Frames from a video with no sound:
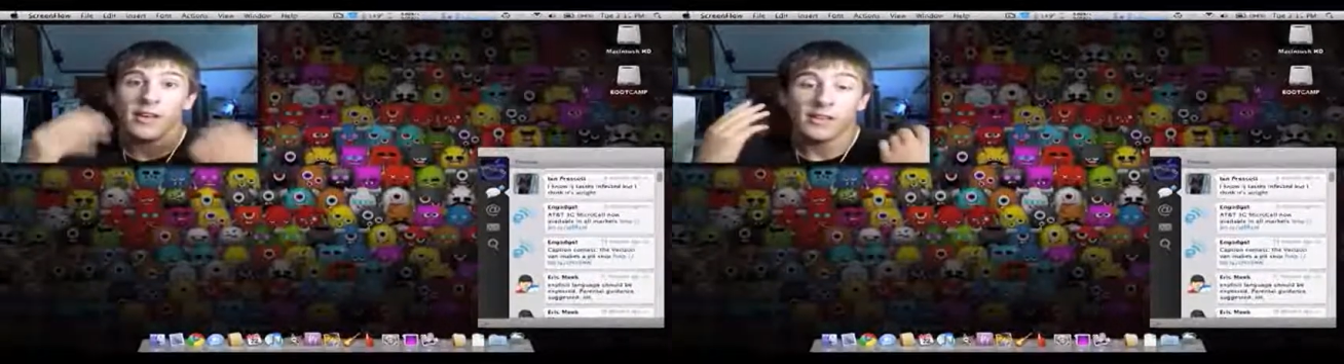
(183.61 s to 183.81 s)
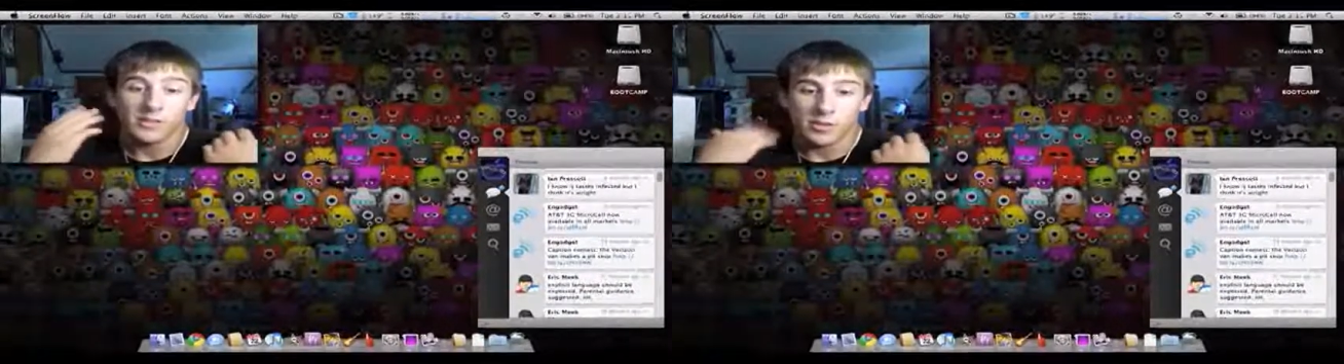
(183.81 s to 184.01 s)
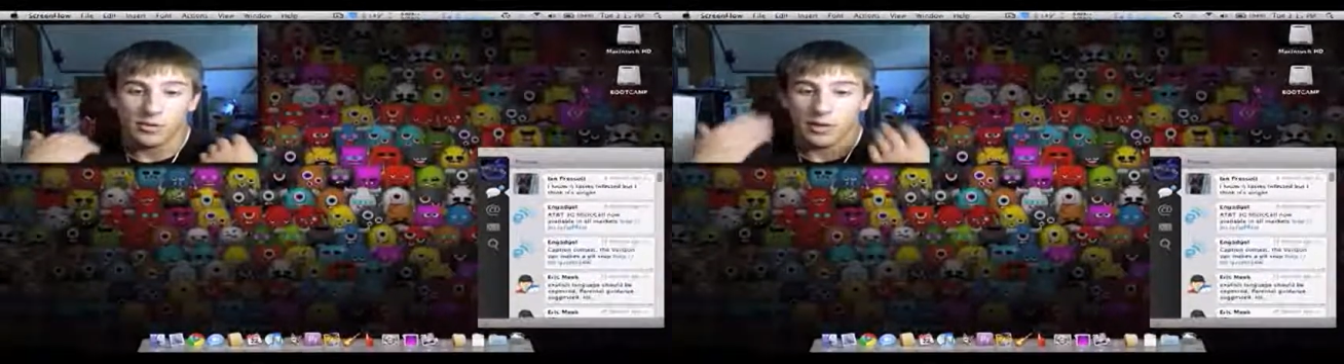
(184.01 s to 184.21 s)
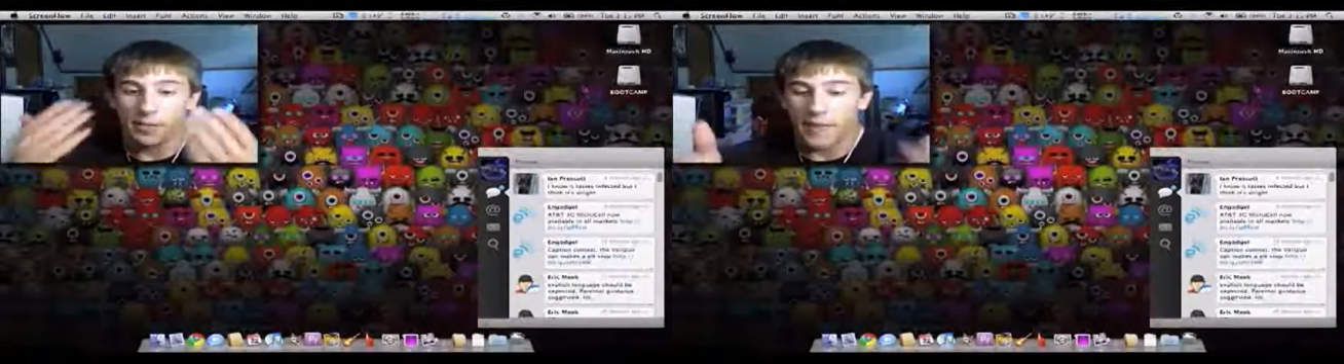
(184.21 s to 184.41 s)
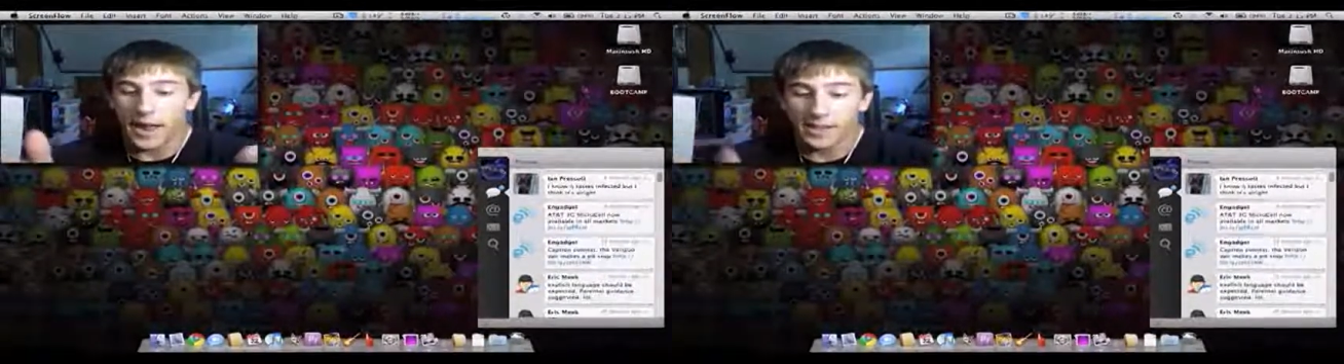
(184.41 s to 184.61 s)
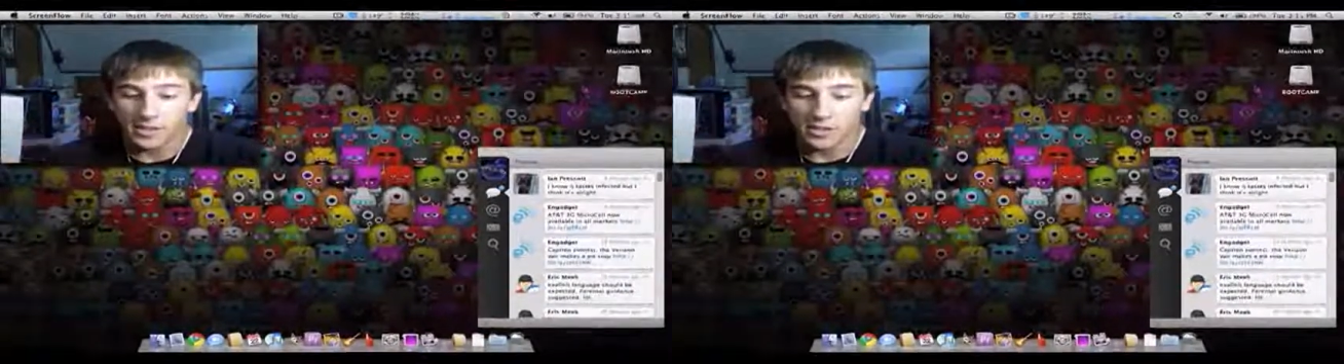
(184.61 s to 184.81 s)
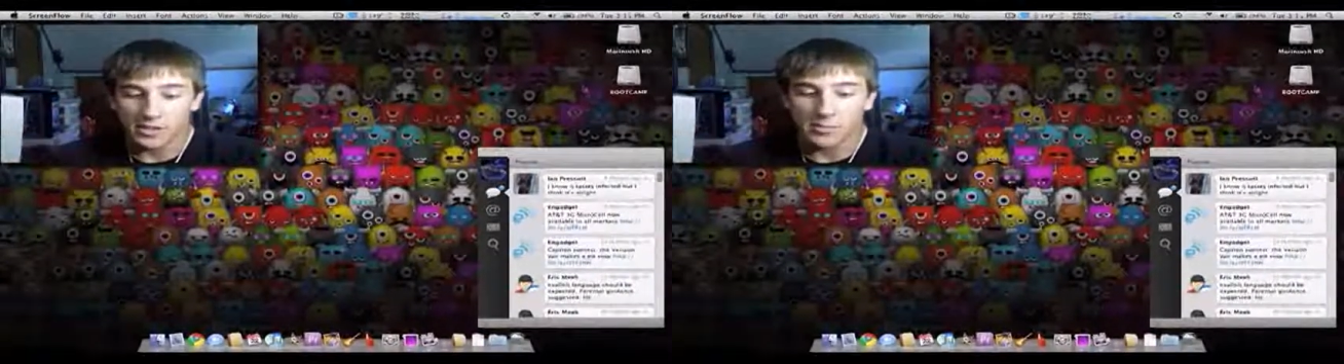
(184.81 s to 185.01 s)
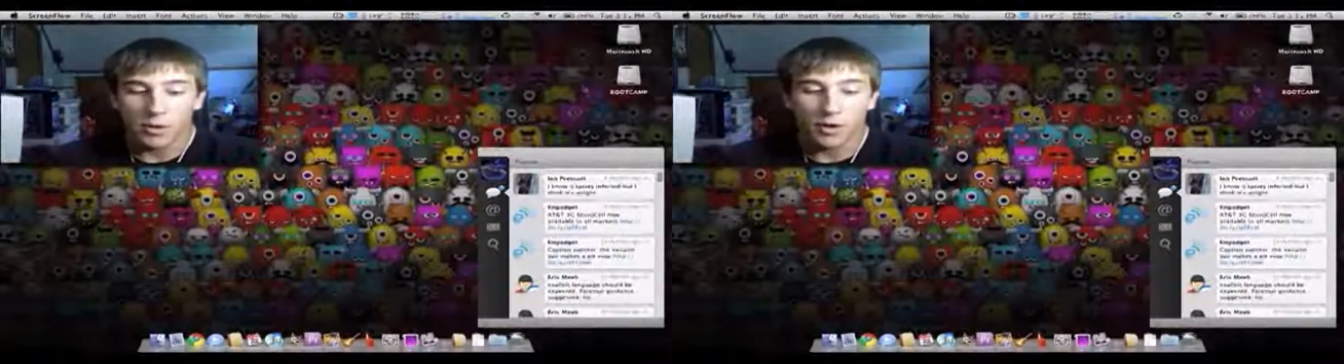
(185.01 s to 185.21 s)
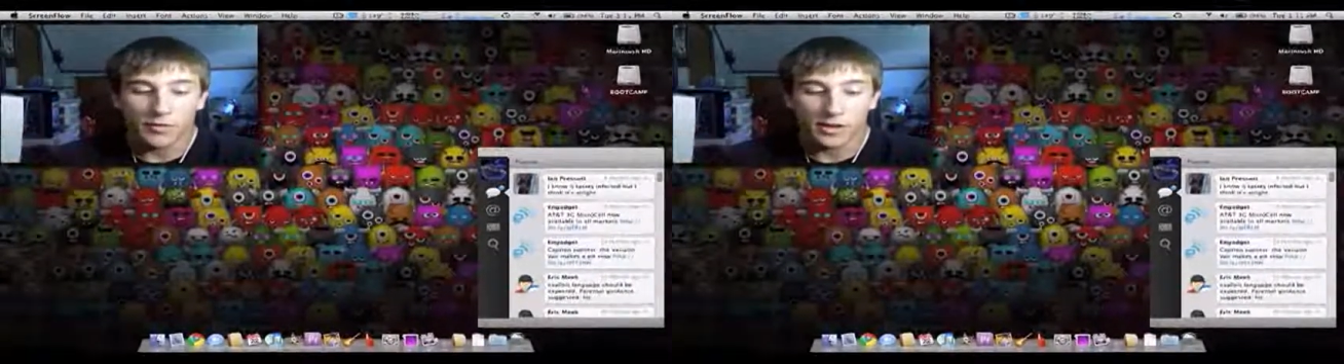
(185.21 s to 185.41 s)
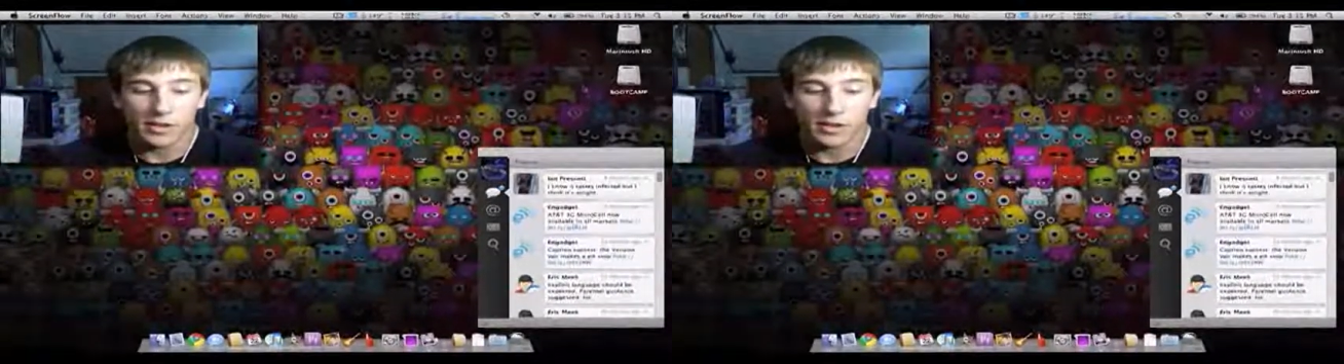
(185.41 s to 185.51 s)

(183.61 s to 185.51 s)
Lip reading: So Macs are just perfect.